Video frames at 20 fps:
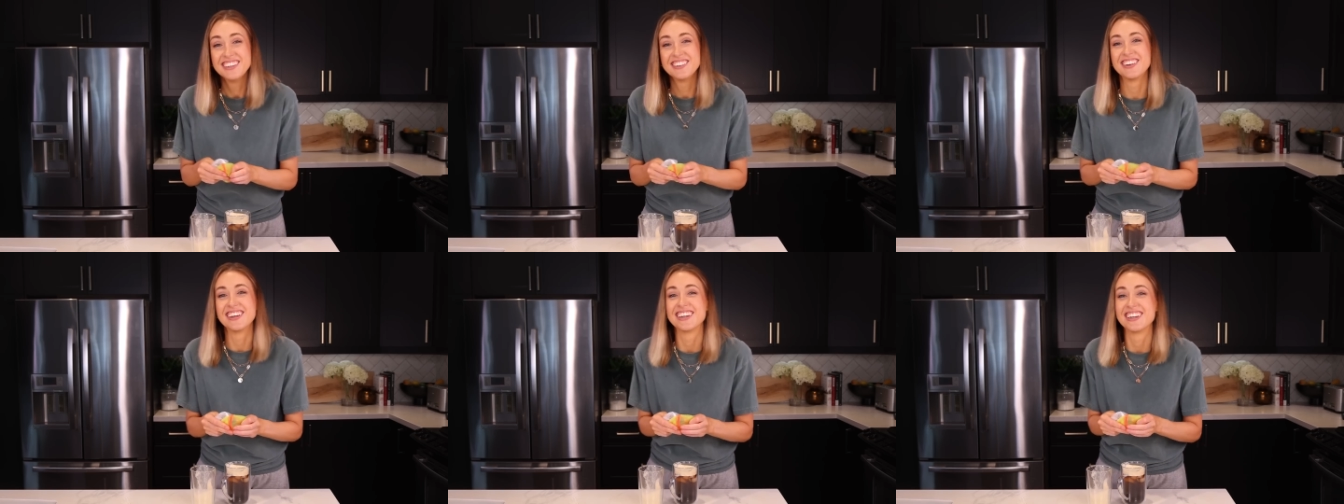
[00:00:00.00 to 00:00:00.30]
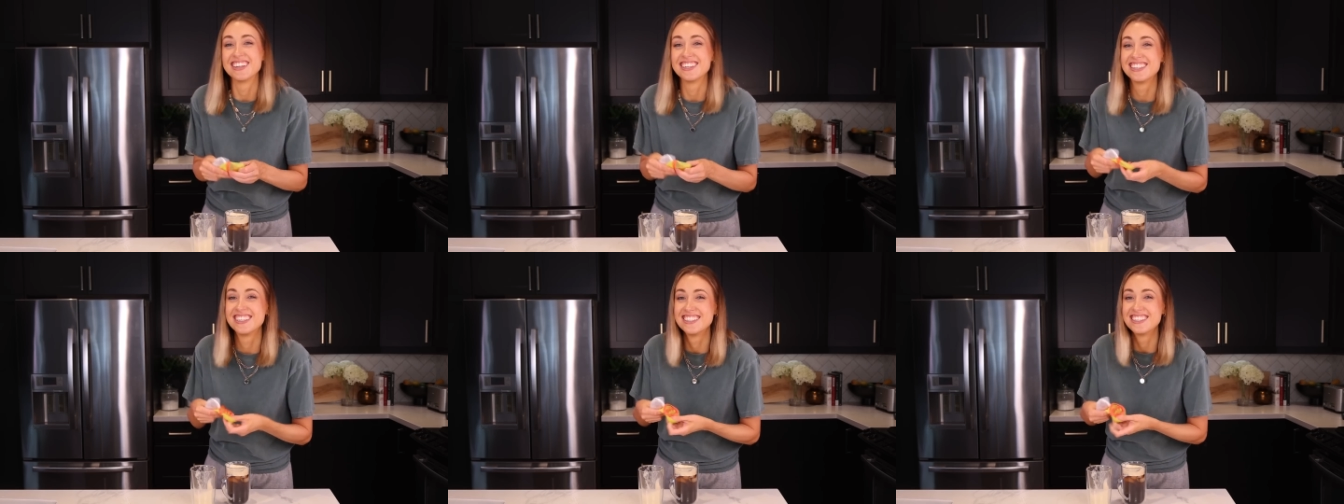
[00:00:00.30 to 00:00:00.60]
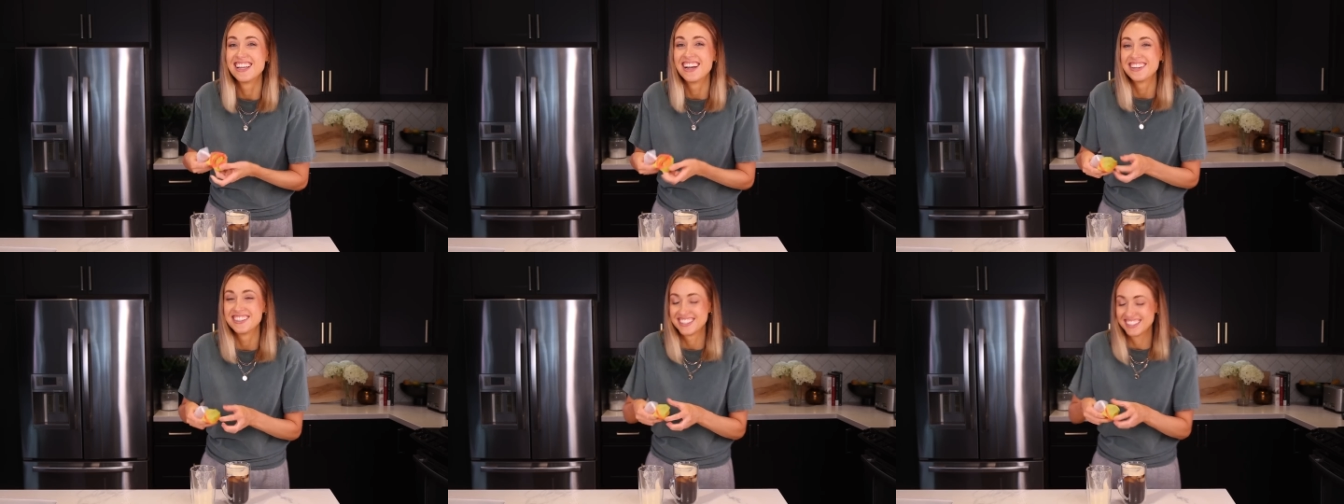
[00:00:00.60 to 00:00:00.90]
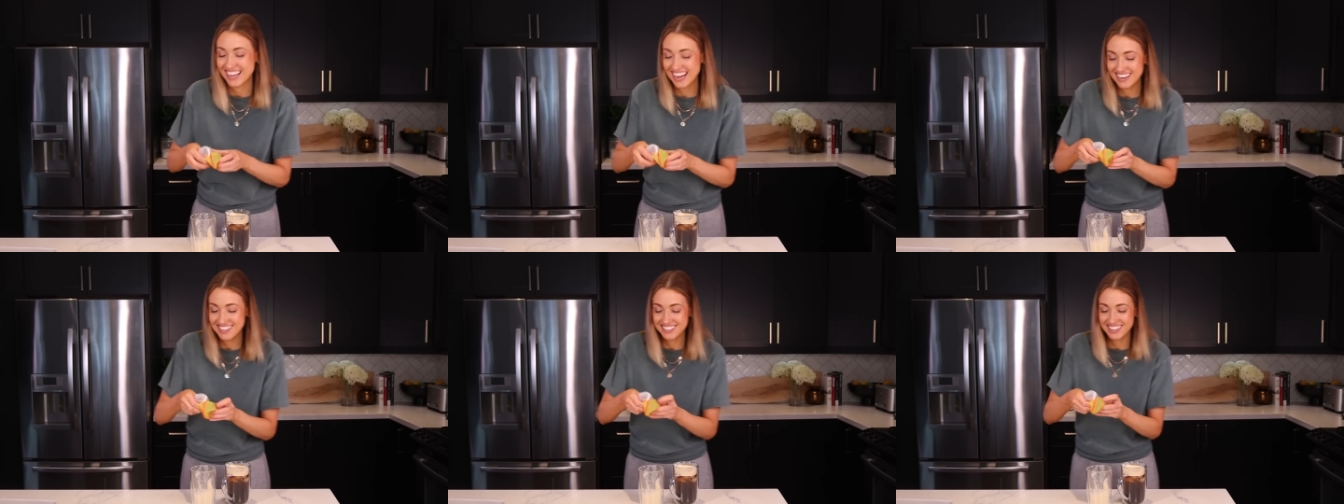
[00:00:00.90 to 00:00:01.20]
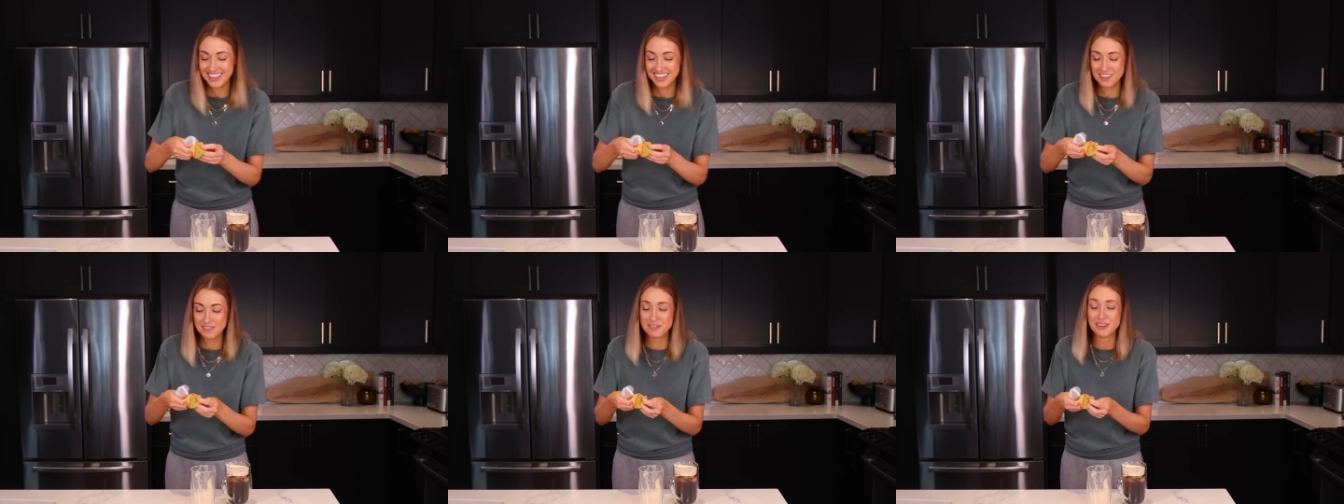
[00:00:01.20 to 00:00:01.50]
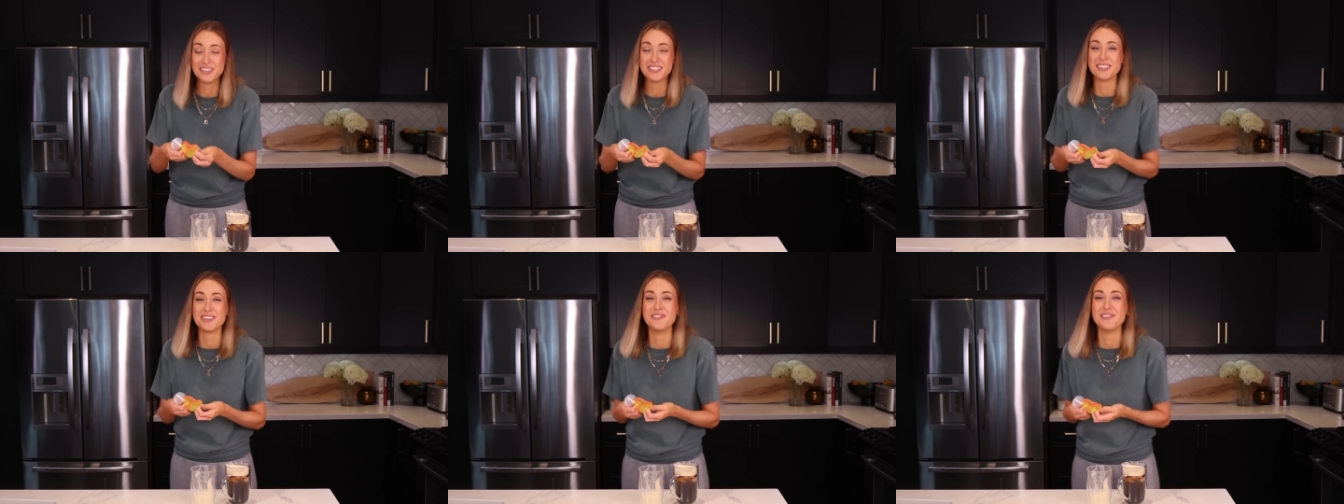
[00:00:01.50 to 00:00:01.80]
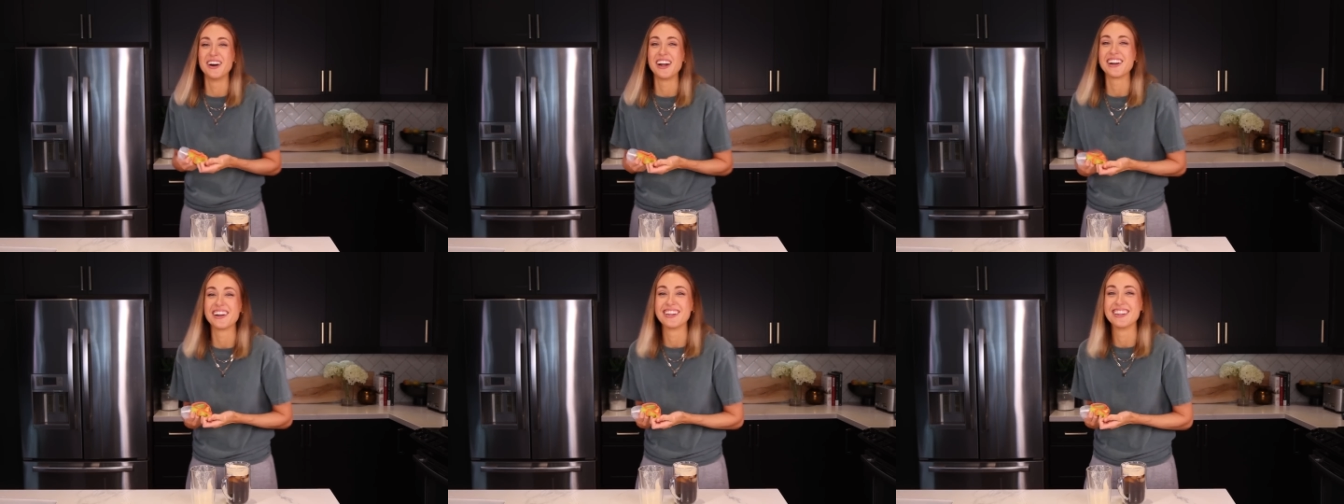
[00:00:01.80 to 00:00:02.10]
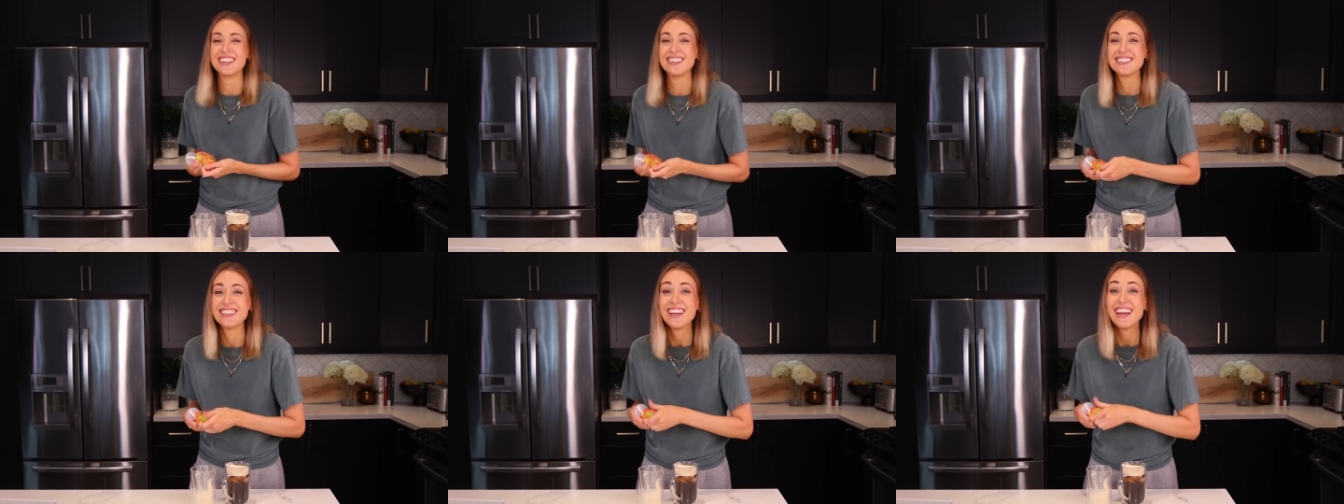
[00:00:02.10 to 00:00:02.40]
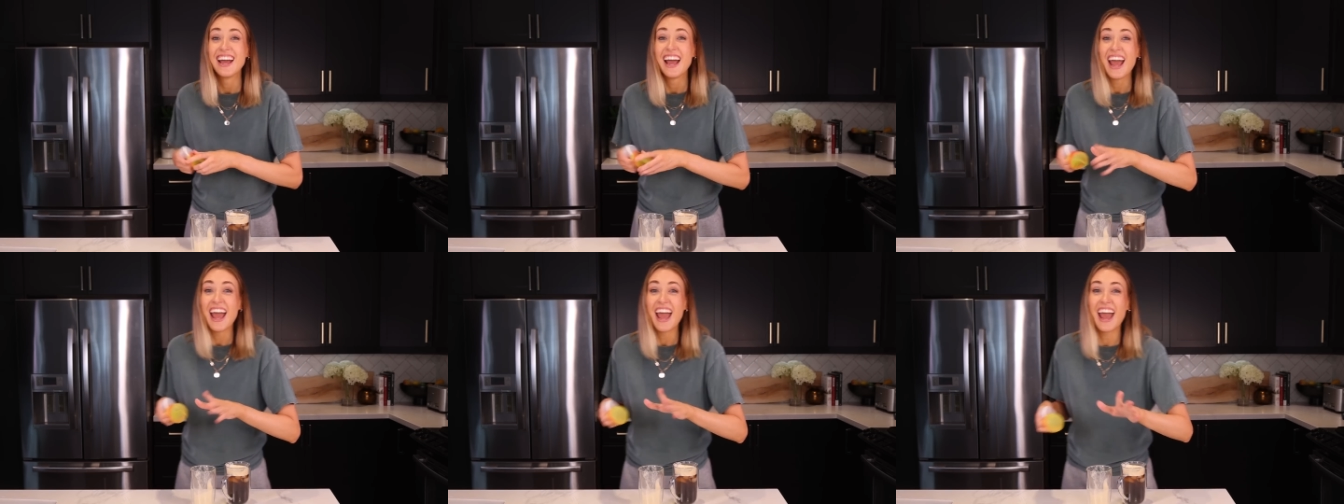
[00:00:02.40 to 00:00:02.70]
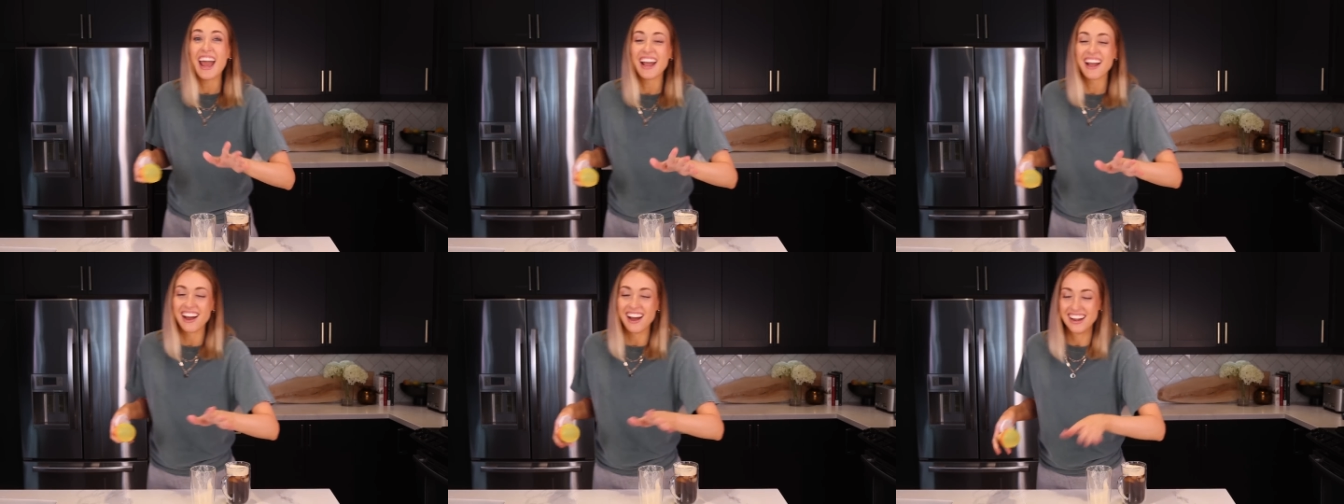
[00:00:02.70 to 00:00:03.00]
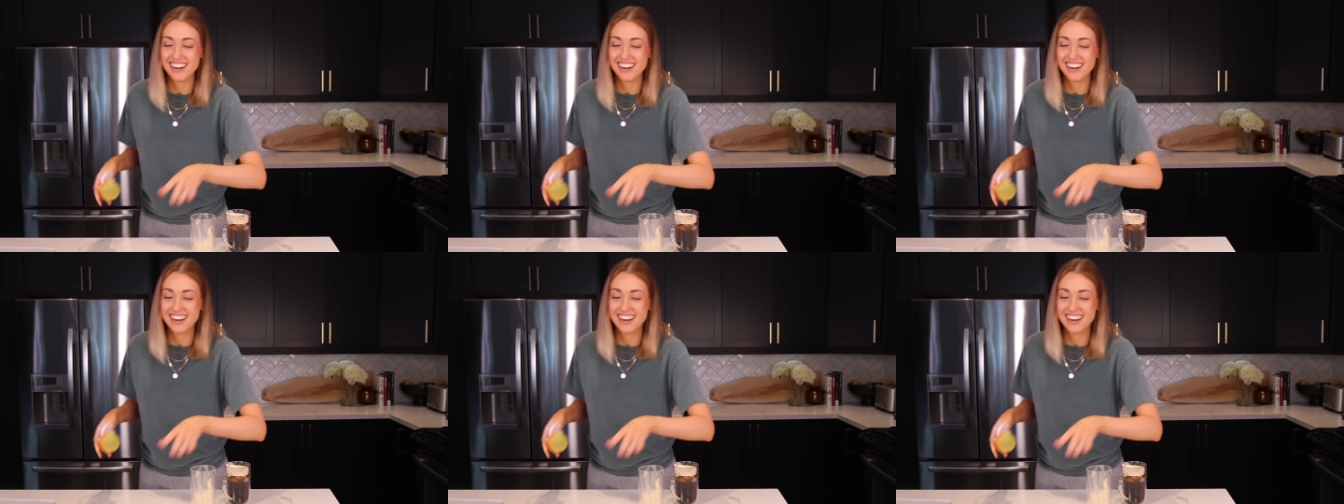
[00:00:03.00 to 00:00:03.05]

Well, Chris is outside, so I'm gonna put some water in these. Hang